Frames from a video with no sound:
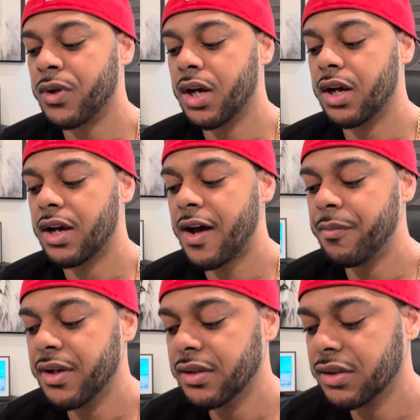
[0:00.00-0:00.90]
I've
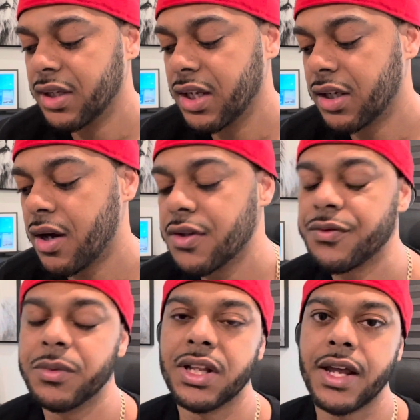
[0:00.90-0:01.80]
been getting calls
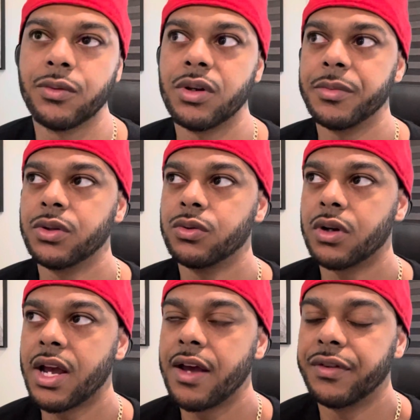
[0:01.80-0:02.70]
from a lot of women who are
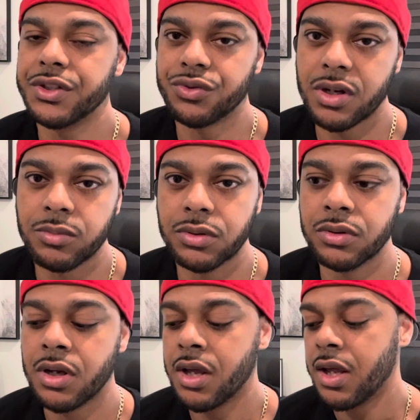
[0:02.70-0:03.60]
having trouble